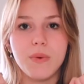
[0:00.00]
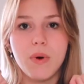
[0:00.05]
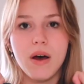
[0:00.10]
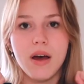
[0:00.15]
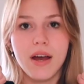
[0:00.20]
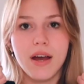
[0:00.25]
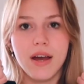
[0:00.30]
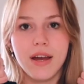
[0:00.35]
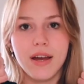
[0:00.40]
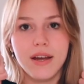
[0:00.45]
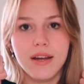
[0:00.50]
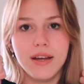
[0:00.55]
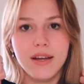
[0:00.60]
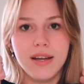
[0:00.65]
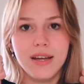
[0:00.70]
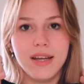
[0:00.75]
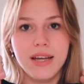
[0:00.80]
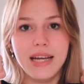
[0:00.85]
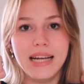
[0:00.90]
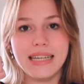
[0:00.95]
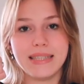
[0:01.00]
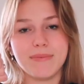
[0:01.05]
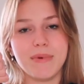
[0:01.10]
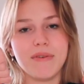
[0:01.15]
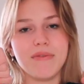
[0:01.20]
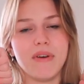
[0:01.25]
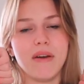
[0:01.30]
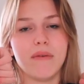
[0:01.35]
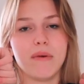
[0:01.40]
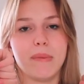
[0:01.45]
one is my
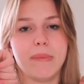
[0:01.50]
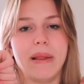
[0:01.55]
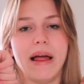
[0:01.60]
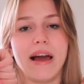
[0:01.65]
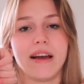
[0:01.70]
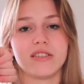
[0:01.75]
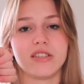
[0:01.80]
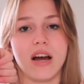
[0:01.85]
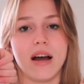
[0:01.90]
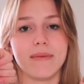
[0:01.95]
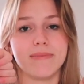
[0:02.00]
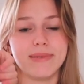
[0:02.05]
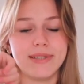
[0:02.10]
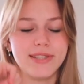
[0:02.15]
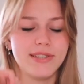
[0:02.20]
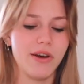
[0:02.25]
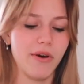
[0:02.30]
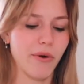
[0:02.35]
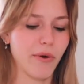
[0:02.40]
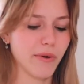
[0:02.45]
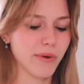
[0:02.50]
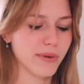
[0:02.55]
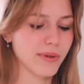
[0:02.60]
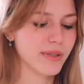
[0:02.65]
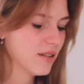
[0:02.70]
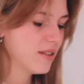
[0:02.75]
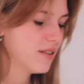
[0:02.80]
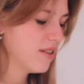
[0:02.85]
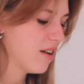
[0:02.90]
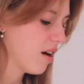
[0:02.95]
favorite black top, so
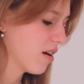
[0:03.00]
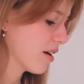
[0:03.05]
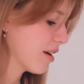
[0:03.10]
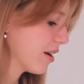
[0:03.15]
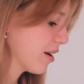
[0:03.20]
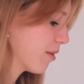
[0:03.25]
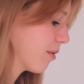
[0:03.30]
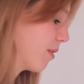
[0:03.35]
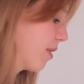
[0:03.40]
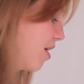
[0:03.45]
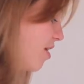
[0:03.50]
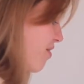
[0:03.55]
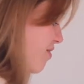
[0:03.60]
I'm not gonna get rid of